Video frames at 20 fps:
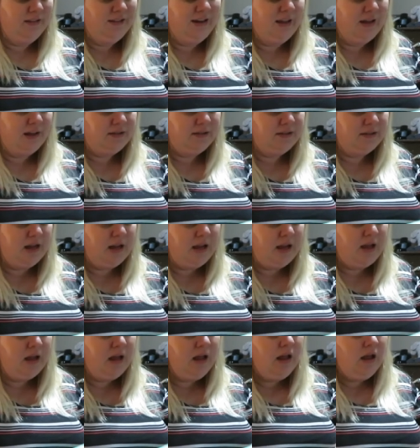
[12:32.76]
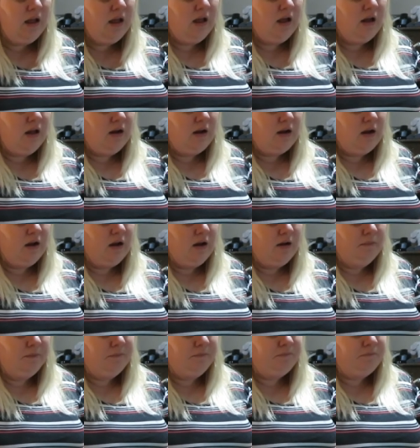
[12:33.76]
the next day.
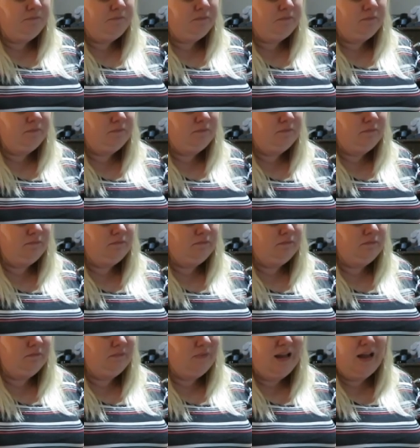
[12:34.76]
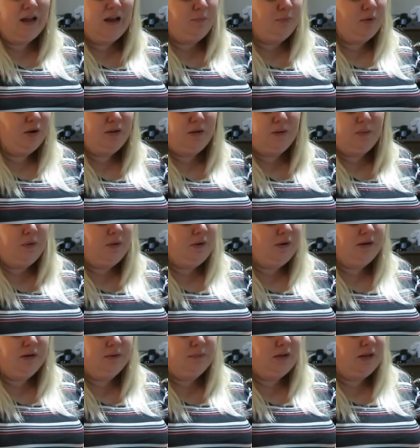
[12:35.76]
Um, yeah, I probably
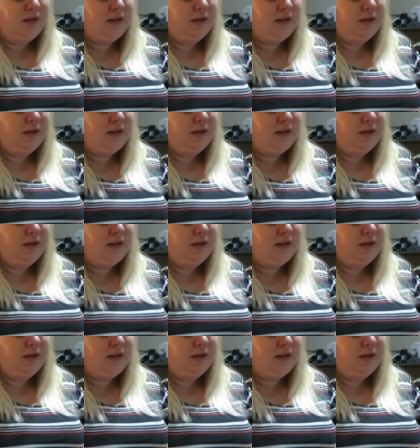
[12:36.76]
won't end up